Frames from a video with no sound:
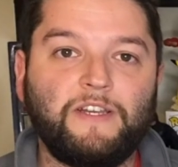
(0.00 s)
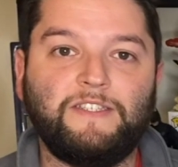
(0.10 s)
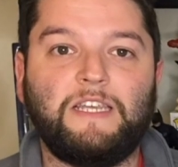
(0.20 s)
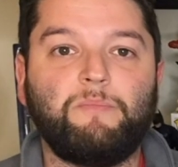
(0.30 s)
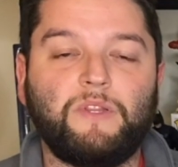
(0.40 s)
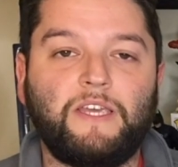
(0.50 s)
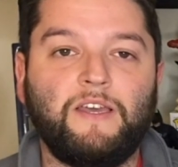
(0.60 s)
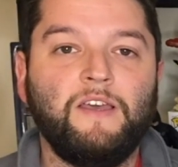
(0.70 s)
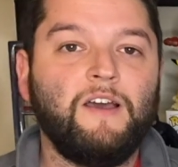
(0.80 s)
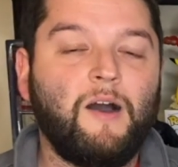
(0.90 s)
deeply
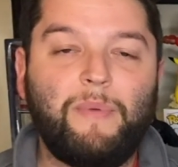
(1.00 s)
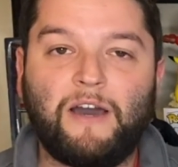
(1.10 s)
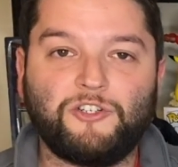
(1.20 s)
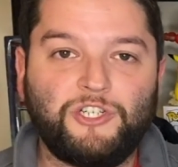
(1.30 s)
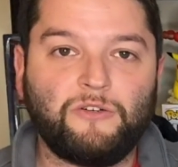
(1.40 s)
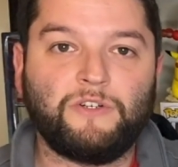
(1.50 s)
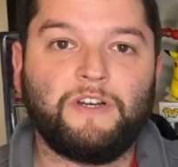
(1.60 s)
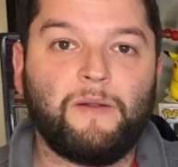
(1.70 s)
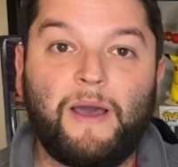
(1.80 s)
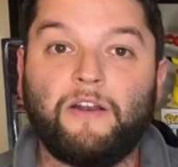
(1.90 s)
about children,
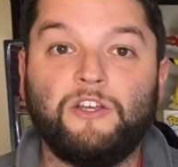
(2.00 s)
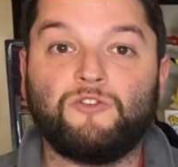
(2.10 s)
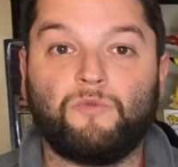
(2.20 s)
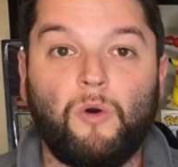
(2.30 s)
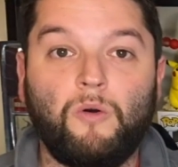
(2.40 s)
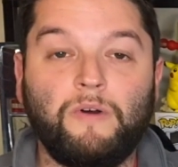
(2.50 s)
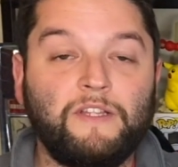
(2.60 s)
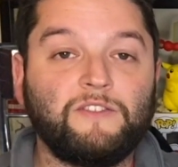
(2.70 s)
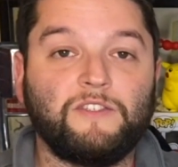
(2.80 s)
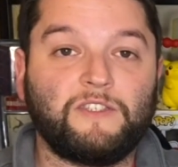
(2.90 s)
about his role
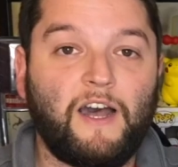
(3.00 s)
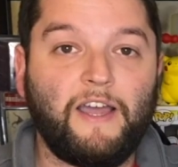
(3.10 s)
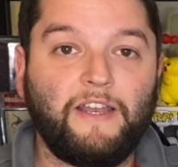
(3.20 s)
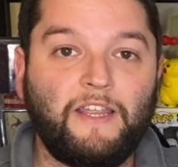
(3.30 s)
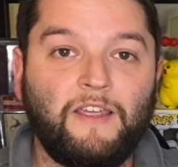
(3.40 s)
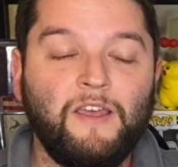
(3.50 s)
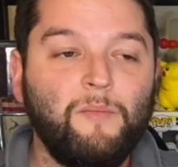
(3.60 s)
in society,